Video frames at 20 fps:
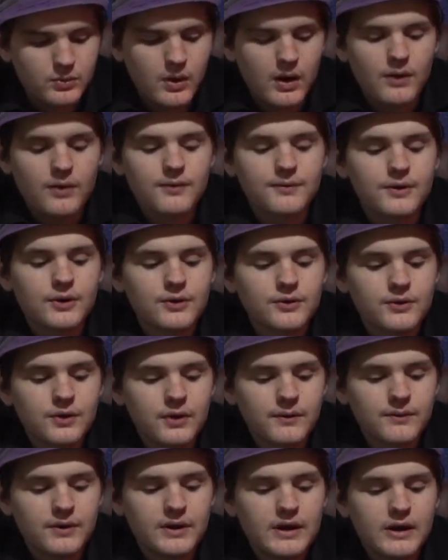well, the first
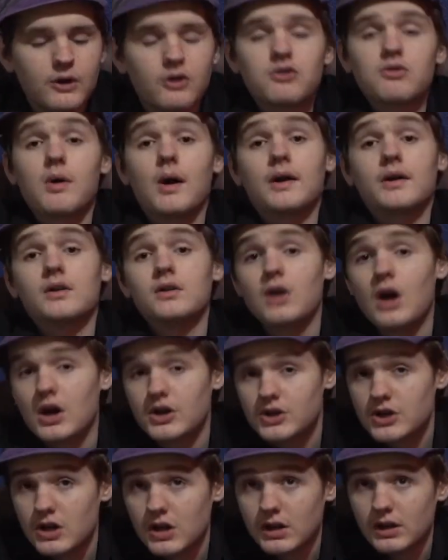video
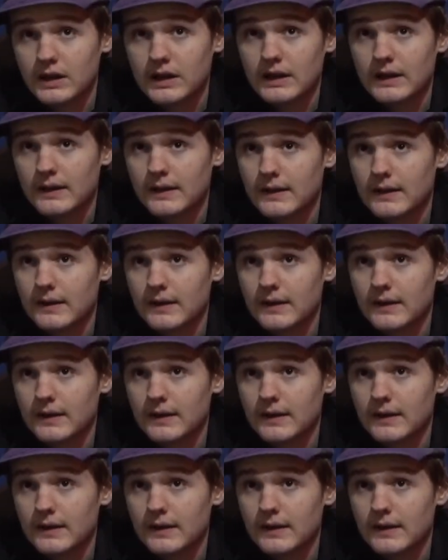chronologically